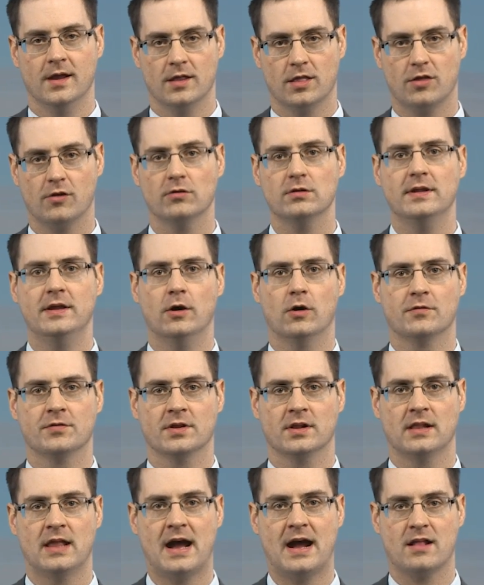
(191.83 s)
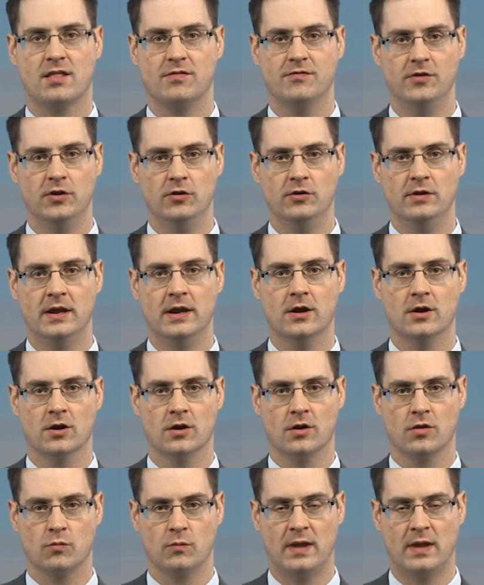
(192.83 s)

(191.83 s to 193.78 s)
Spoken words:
Certainly over the last few years,